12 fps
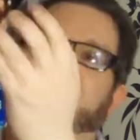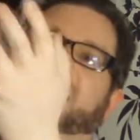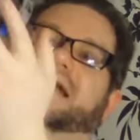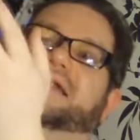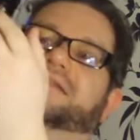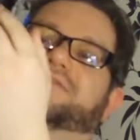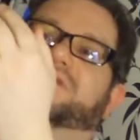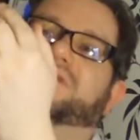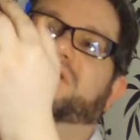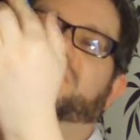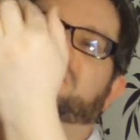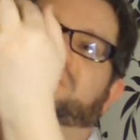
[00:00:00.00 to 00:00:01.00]
and if you
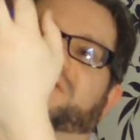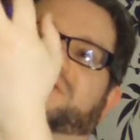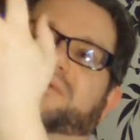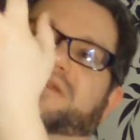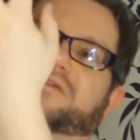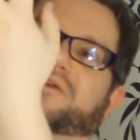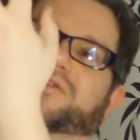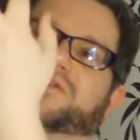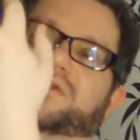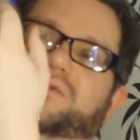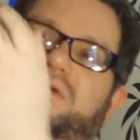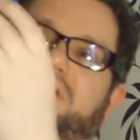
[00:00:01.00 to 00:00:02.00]
look on the bottom, he's got two